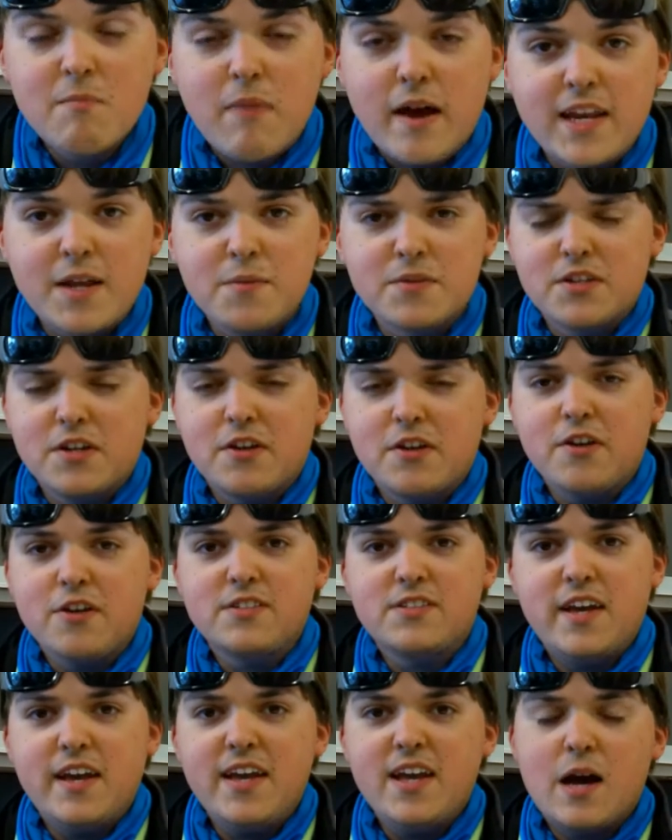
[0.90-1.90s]
My name is
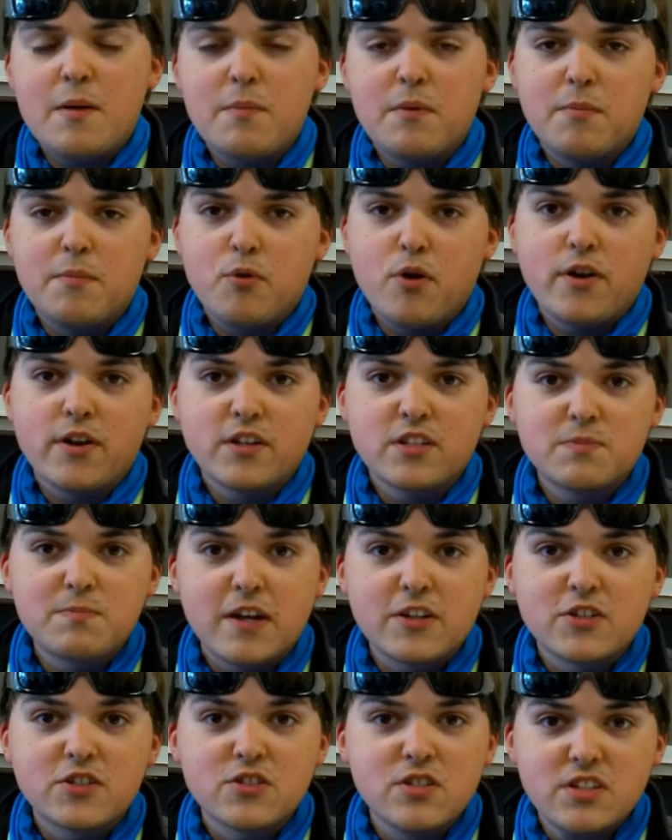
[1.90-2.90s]
Eric Day. I'm a product
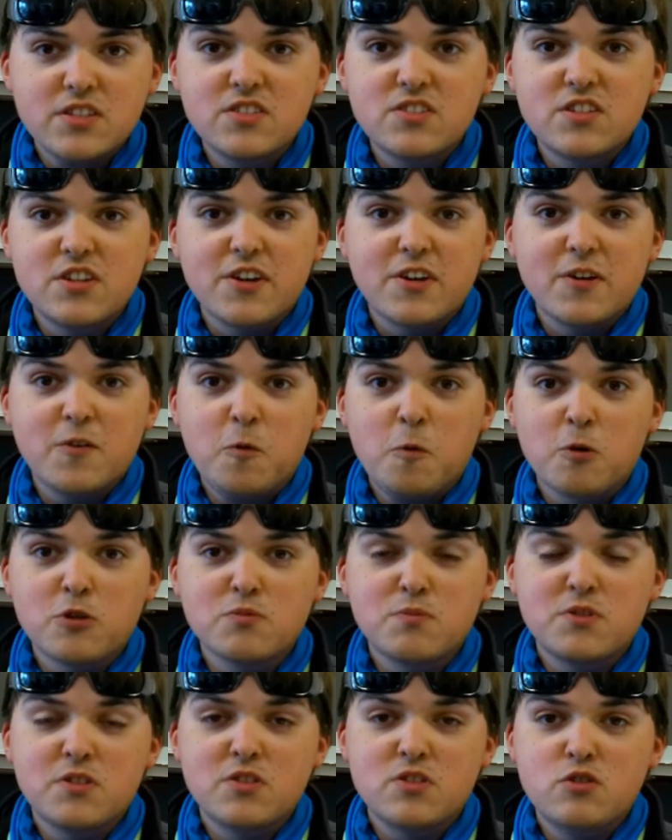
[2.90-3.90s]
specialist here at
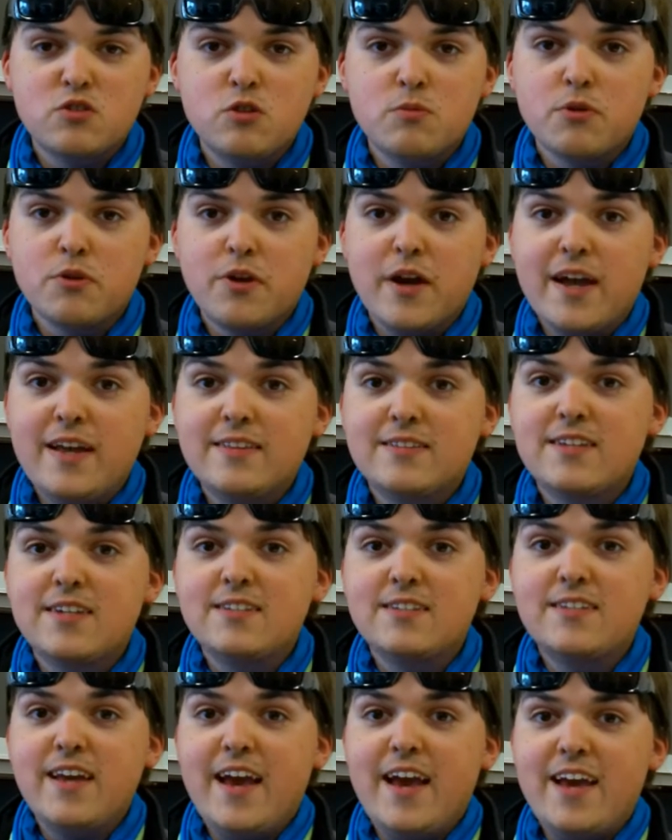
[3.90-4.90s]
Ourisman Subaru, and
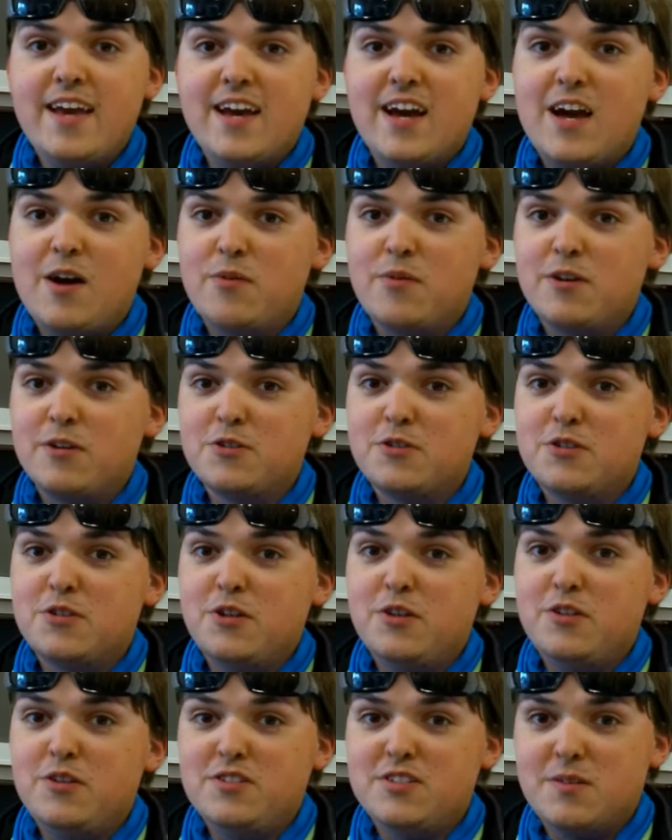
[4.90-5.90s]
today I want to
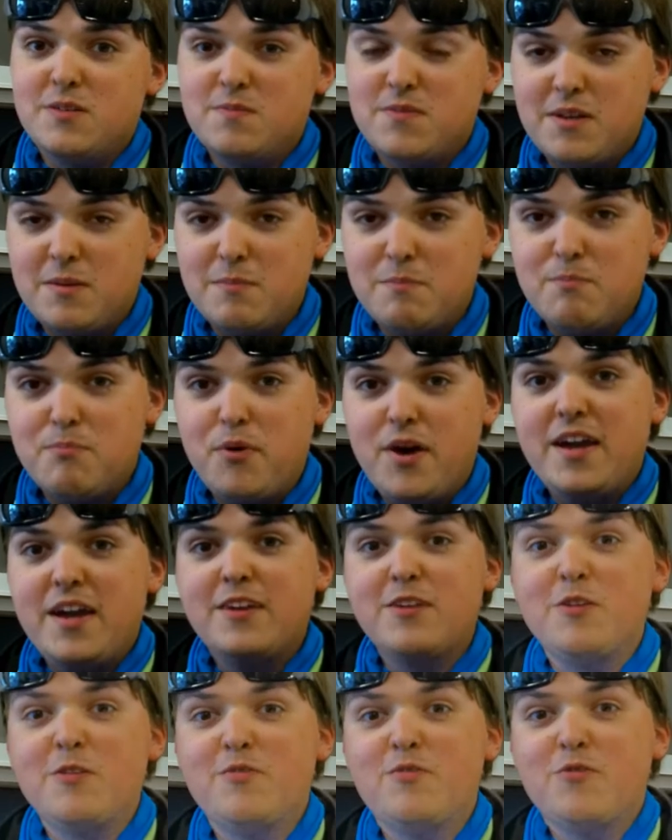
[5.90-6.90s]
show you something
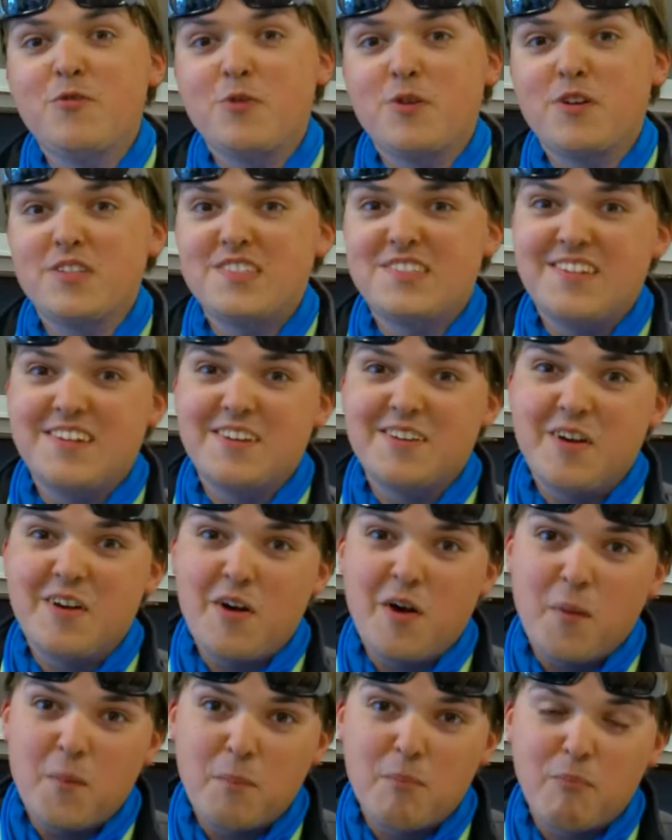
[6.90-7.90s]
brand new for us here,
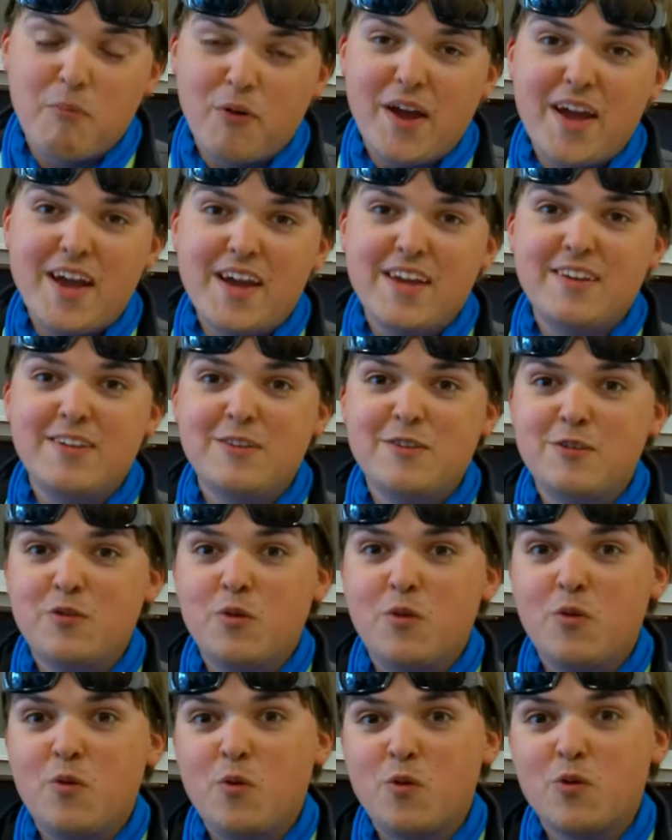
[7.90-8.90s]
our brand
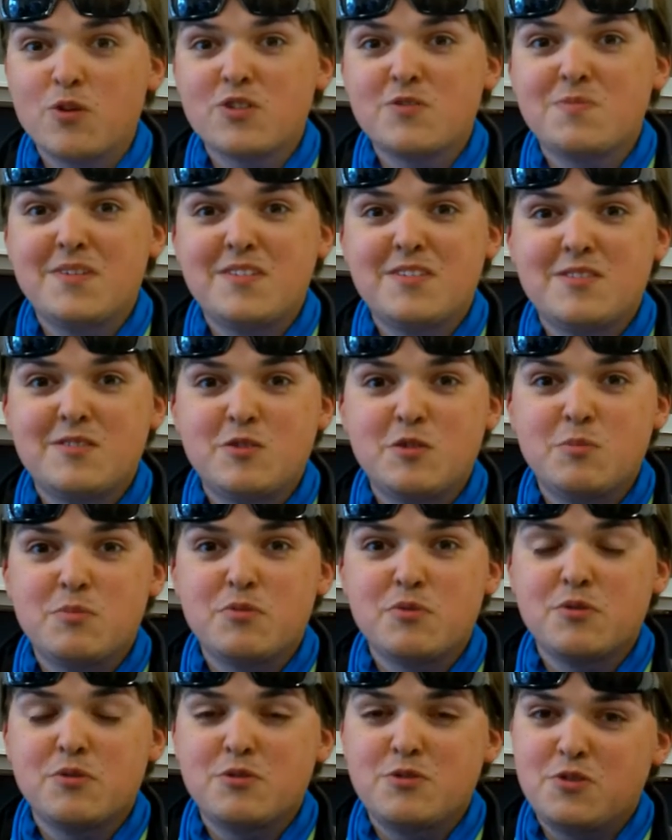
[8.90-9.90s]
new Ourisman
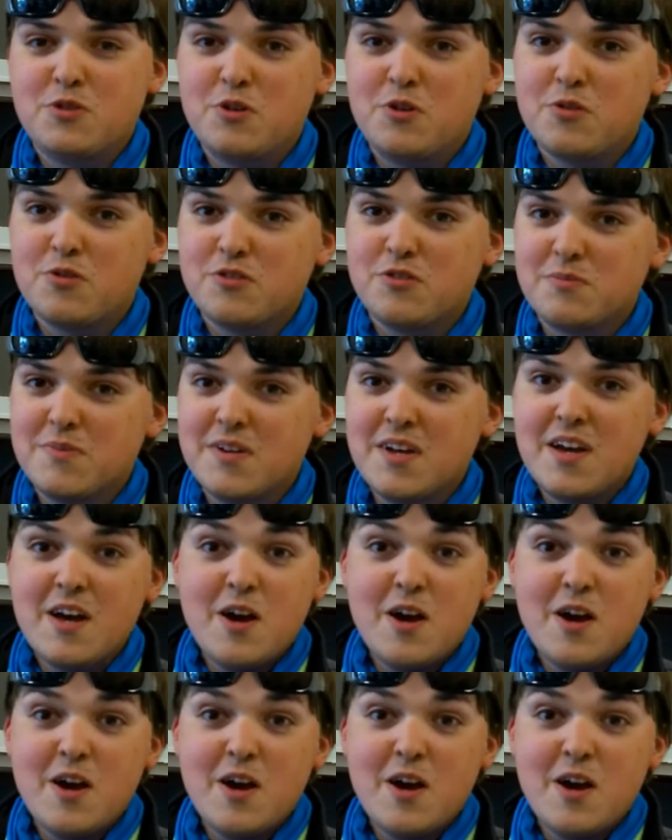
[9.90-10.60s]
Subaru showroom.